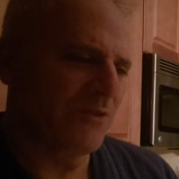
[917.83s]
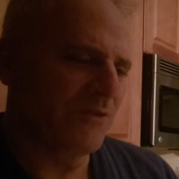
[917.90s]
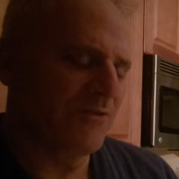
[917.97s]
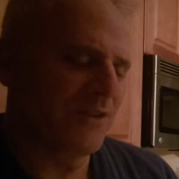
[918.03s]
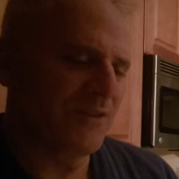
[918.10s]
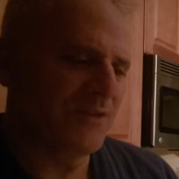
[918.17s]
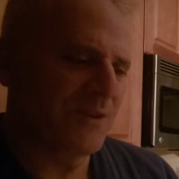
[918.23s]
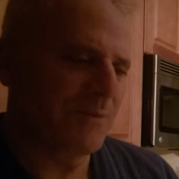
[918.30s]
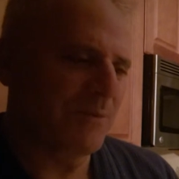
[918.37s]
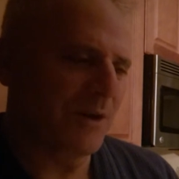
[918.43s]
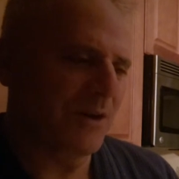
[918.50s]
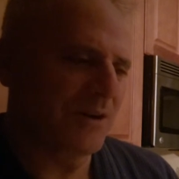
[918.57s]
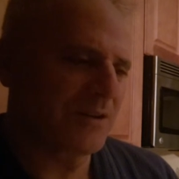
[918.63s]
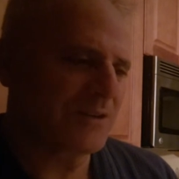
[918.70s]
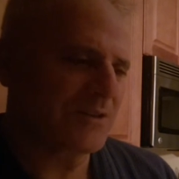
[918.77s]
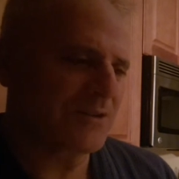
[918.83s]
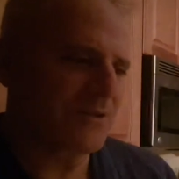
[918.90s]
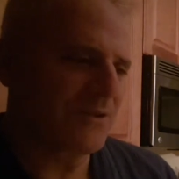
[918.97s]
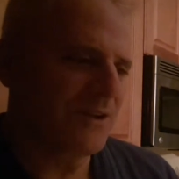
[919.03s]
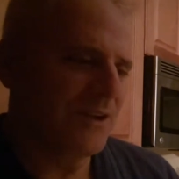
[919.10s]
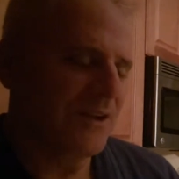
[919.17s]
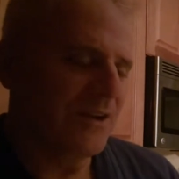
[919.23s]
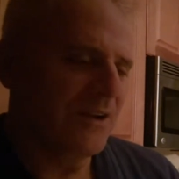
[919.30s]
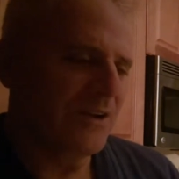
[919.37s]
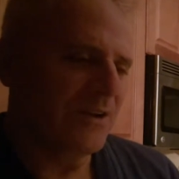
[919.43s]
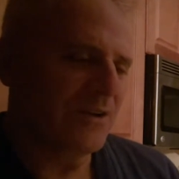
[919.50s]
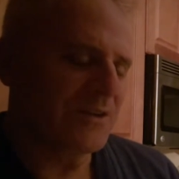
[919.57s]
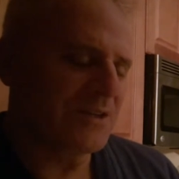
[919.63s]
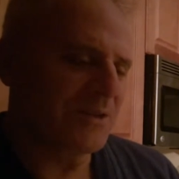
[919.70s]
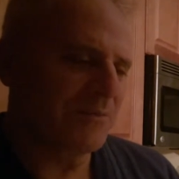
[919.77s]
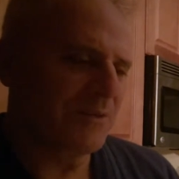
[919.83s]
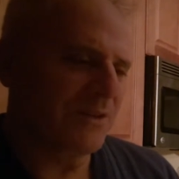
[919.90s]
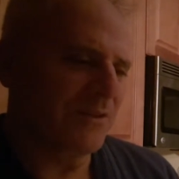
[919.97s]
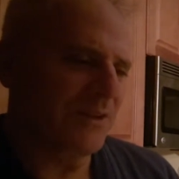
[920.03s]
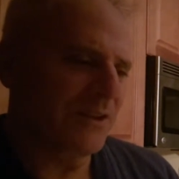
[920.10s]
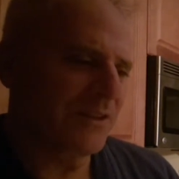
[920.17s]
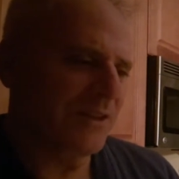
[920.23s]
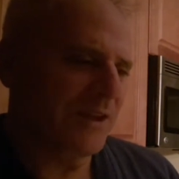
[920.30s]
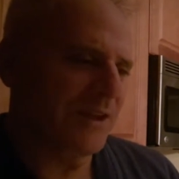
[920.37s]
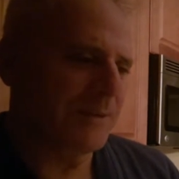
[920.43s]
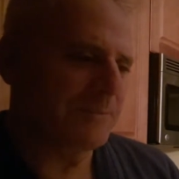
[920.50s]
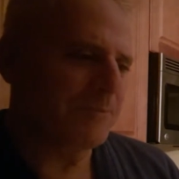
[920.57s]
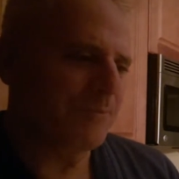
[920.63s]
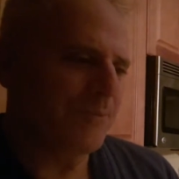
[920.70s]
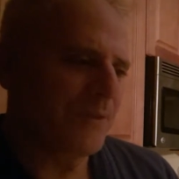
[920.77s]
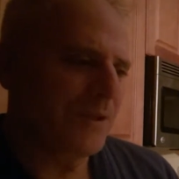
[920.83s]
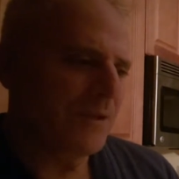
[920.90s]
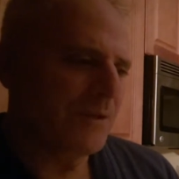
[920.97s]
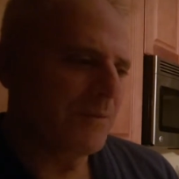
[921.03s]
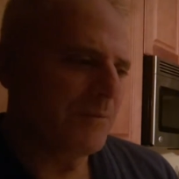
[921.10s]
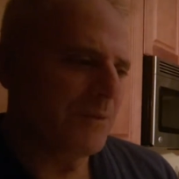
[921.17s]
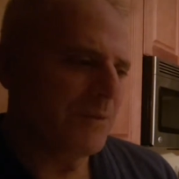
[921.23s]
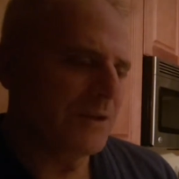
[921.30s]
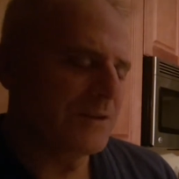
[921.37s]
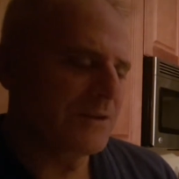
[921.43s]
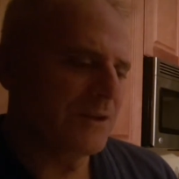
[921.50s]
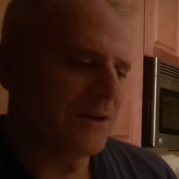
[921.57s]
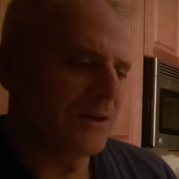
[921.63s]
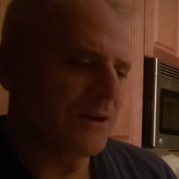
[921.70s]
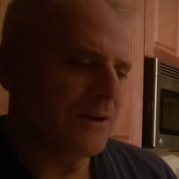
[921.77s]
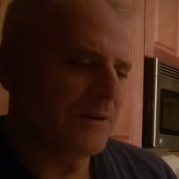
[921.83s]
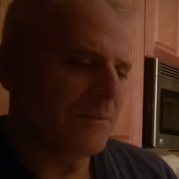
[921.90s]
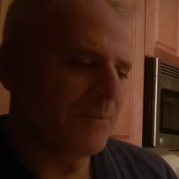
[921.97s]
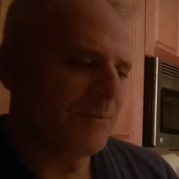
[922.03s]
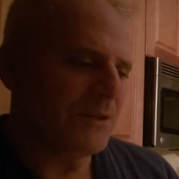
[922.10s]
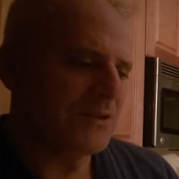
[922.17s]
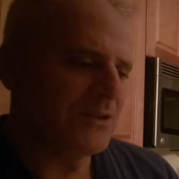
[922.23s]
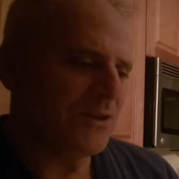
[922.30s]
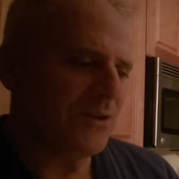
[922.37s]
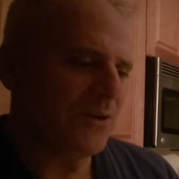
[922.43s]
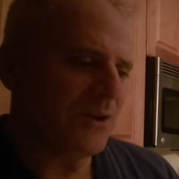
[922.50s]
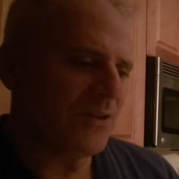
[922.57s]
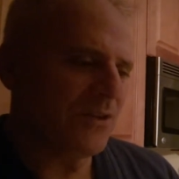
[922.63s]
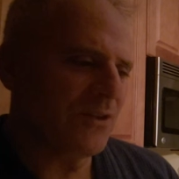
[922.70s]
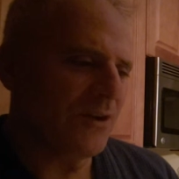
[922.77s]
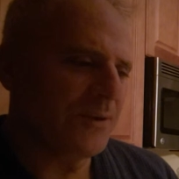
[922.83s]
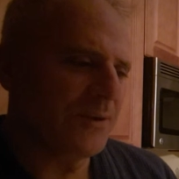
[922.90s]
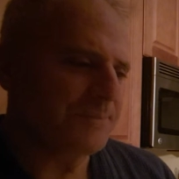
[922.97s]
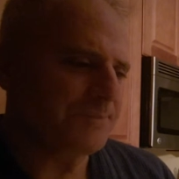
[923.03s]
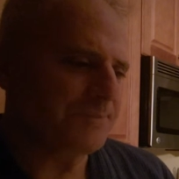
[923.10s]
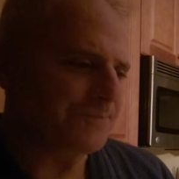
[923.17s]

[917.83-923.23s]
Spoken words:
$50 or something like that. But I thought,